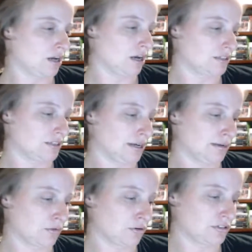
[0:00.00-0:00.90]
Of
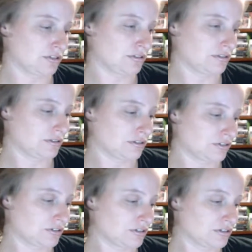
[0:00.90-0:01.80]
course, there's
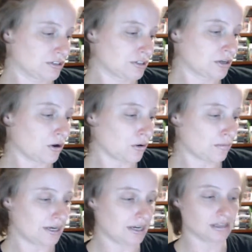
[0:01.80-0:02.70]
so many
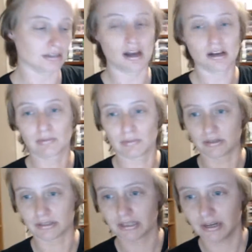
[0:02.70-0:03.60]
unlockables
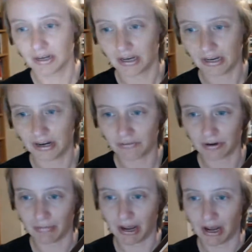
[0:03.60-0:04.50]
in every
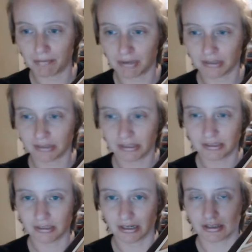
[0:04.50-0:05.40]
map, but at least,
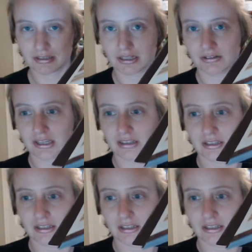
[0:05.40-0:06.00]
like, let's see if you get this